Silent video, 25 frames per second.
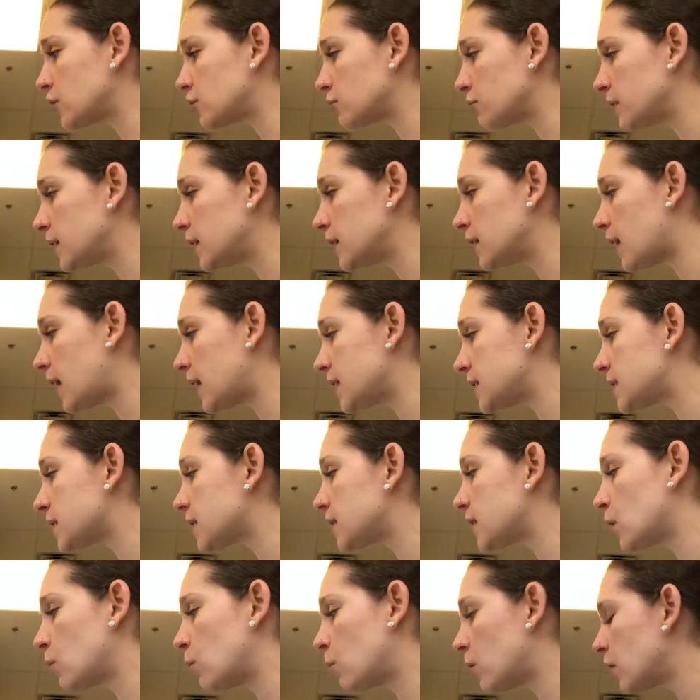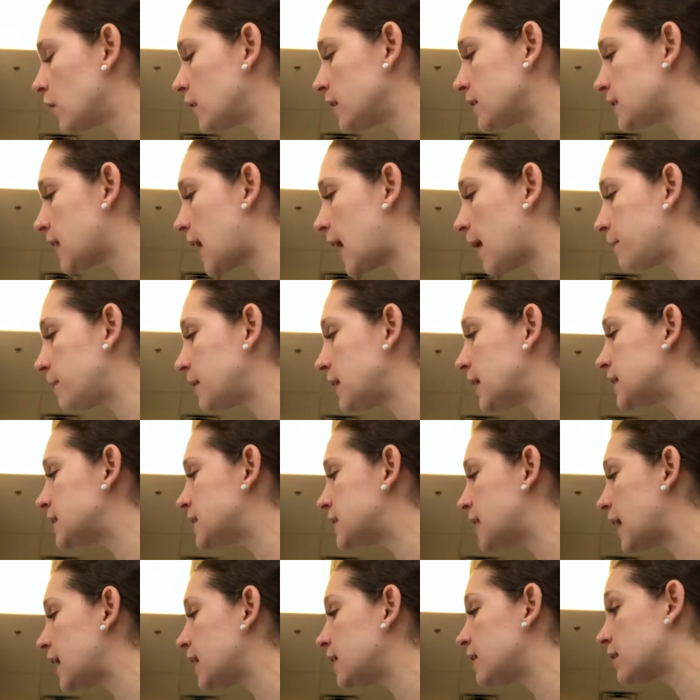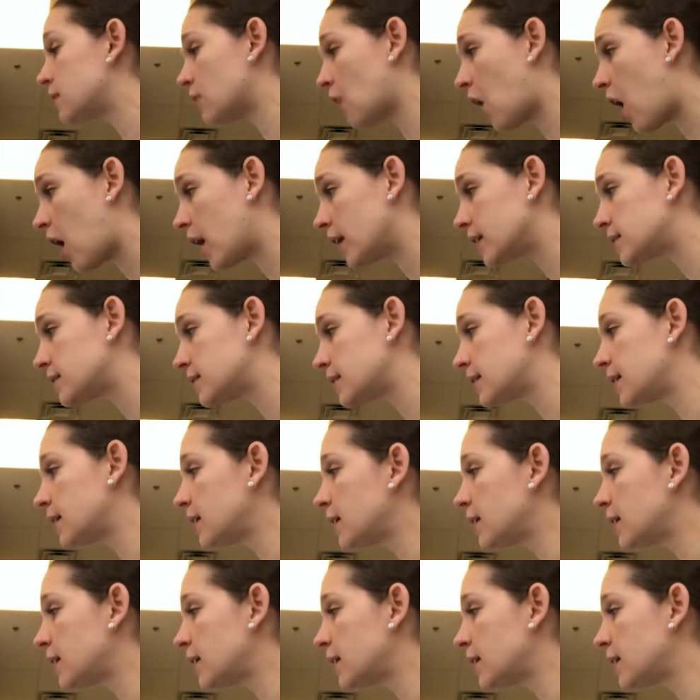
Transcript: to realize that they weren't as happy as they thought.